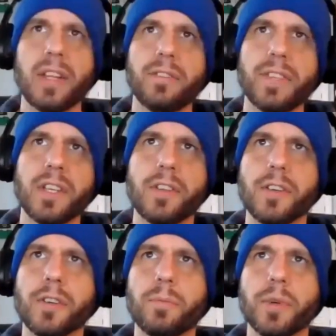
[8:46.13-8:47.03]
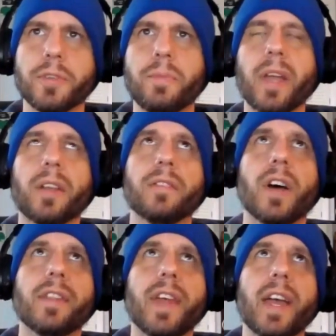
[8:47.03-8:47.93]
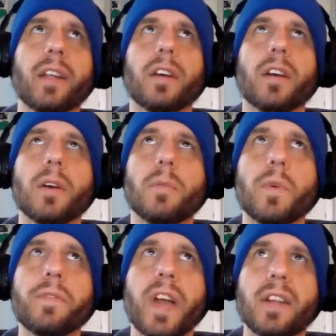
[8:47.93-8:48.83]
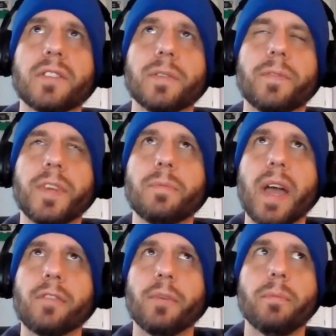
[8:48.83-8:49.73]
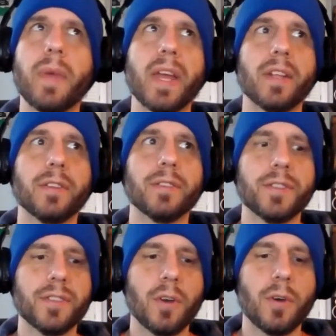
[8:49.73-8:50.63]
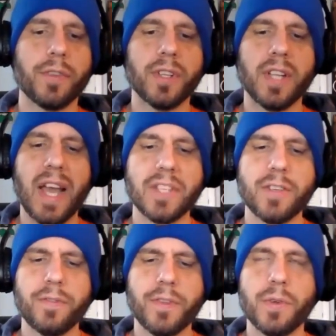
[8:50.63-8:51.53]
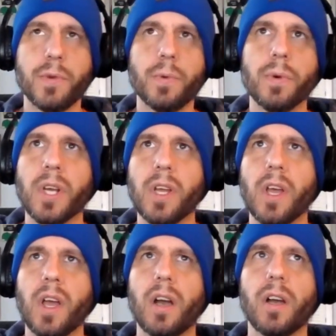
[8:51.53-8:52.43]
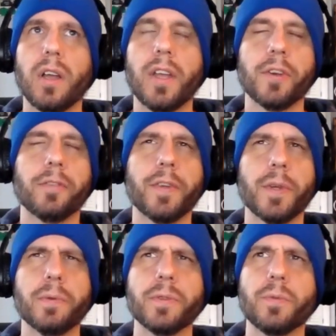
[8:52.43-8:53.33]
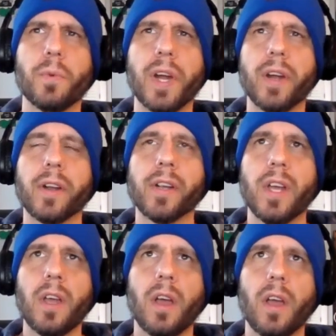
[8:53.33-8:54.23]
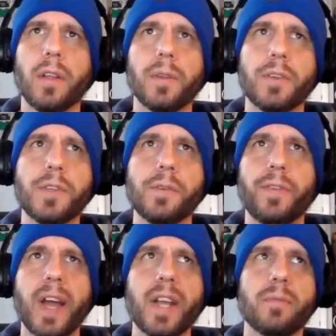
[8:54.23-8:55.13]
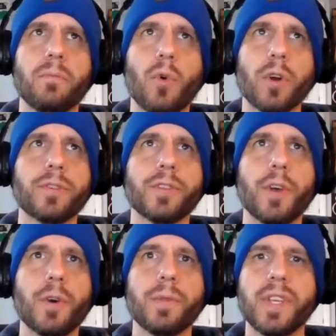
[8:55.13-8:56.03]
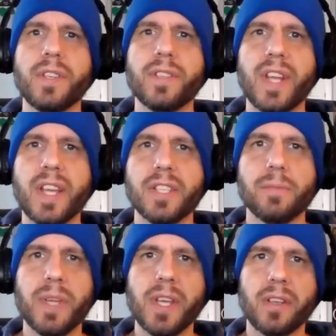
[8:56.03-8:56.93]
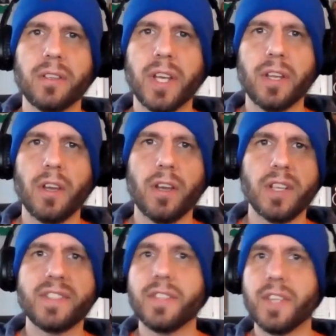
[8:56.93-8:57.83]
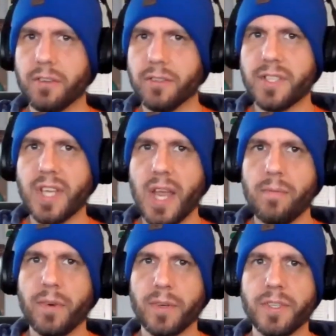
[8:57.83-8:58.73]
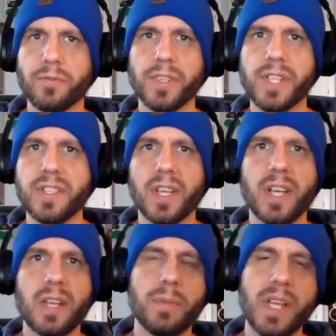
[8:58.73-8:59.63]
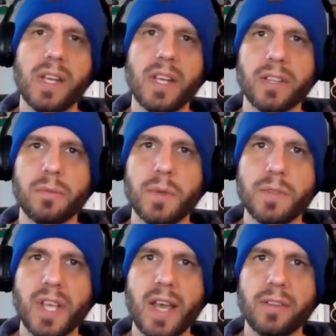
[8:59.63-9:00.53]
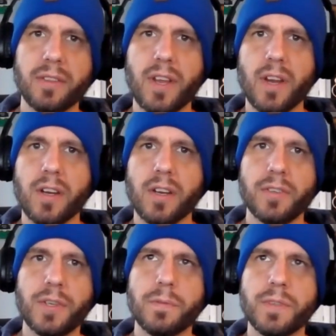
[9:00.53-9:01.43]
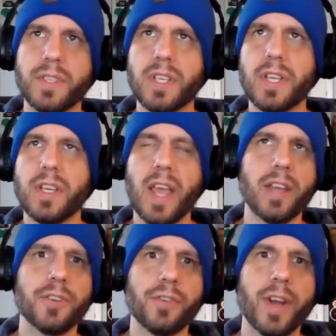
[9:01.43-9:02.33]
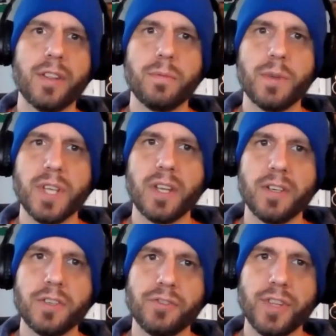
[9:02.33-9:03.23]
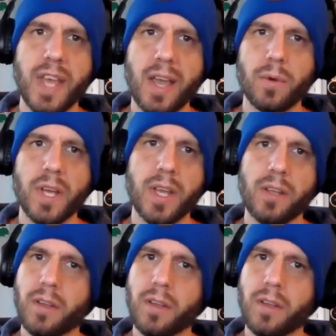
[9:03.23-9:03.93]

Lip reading: love to get your perspective on that. We've gotten some feedback from bands over the last few interviews where do you find it more so these days being like a singles game versus releasing an EP to get the music out there? Do you see a trend in the music industry that way?